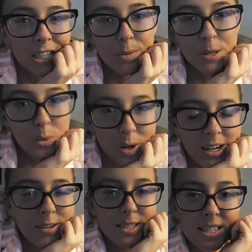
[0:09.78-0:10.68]
It's been a
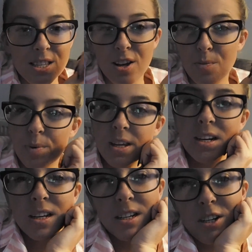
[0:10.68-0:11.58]
while since I've
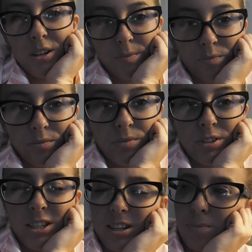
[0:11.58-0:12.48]
been
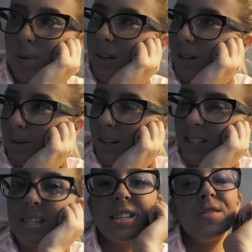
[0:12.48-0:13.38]
since I've been doing
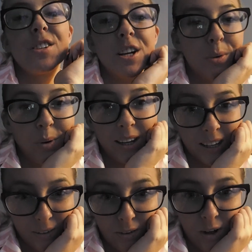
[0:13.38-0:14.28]
since I've done a
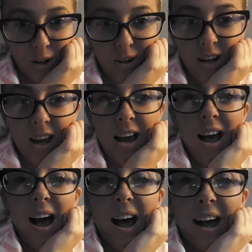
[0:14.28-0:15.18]
weekly vlog,
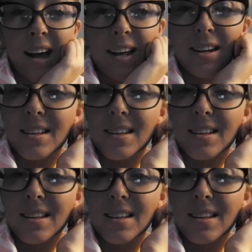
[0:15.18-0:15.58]
and